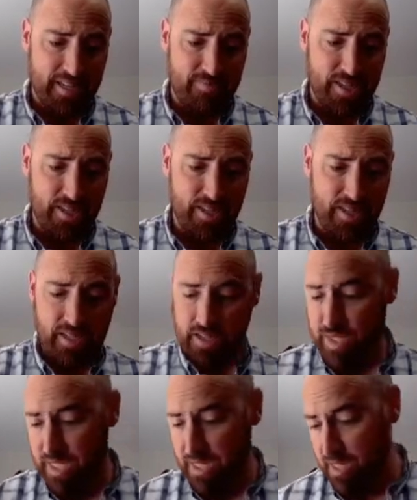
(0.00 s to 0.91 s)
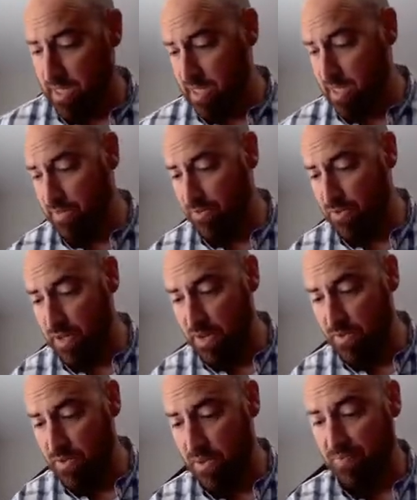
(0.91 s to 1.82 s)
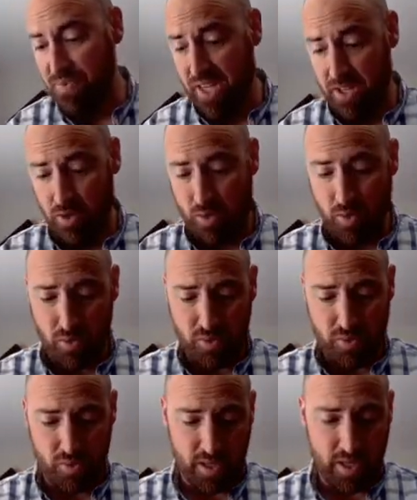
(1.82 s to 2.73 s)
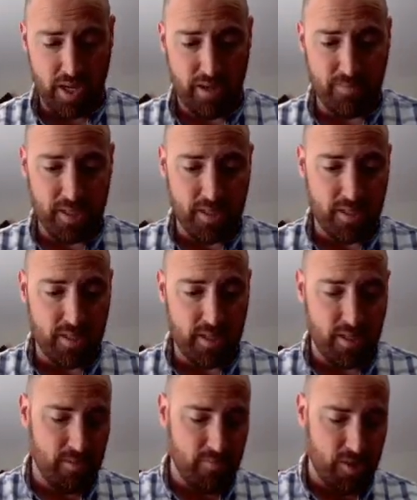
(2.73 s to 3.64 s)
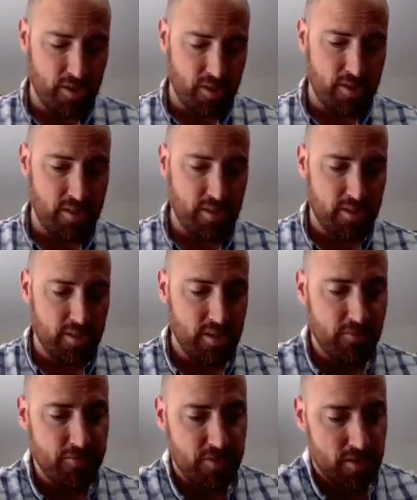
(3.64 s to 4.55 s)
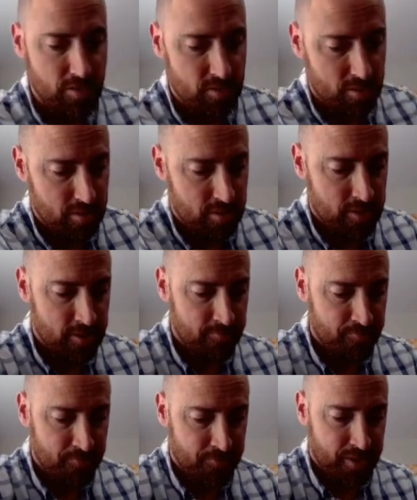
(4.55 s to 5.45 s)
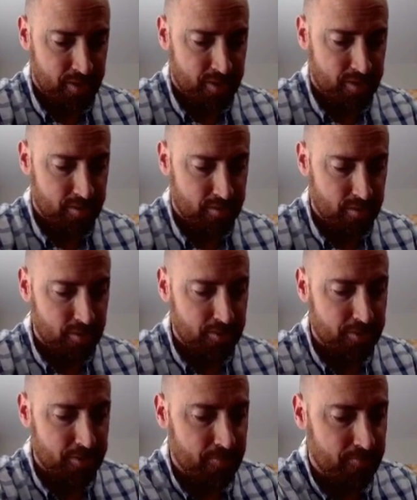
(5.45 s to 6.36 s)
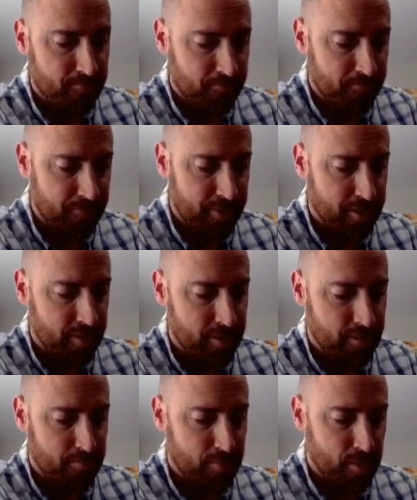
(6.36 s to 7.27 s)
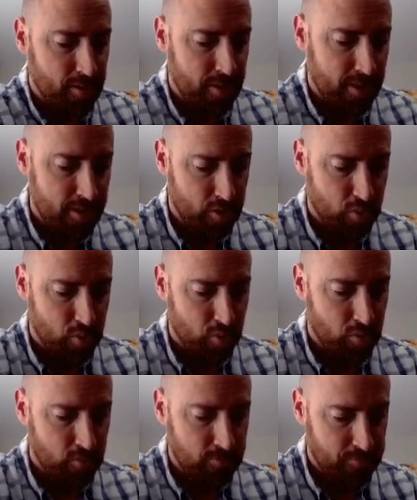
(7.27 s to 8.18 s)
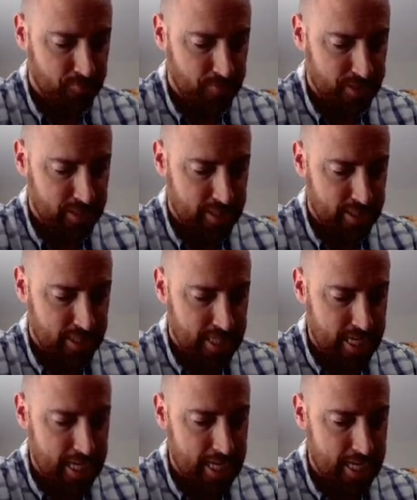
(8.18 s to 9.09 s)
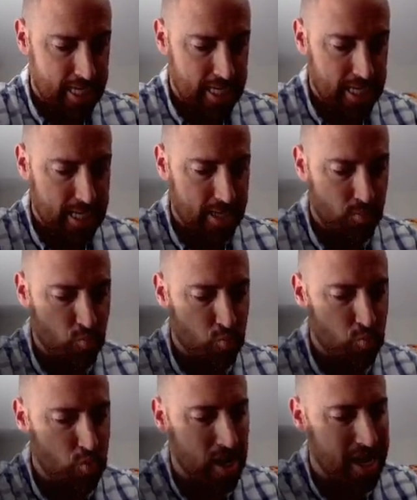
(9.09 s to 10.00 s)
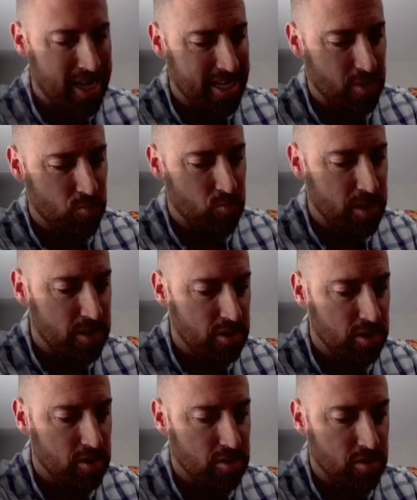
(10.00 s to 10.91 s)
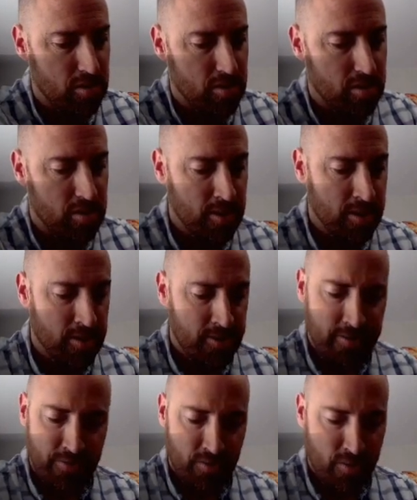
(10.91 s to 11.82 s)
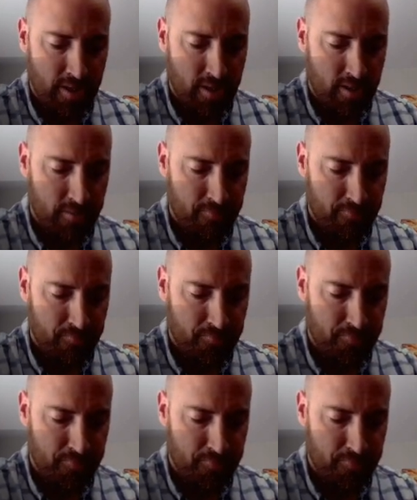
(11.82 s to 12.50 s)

I've been talking about this set forever. And you can go through the commons and see how much this stuff is used. another altar, Barkhide Troll, and Rotting Regisaur. Great card.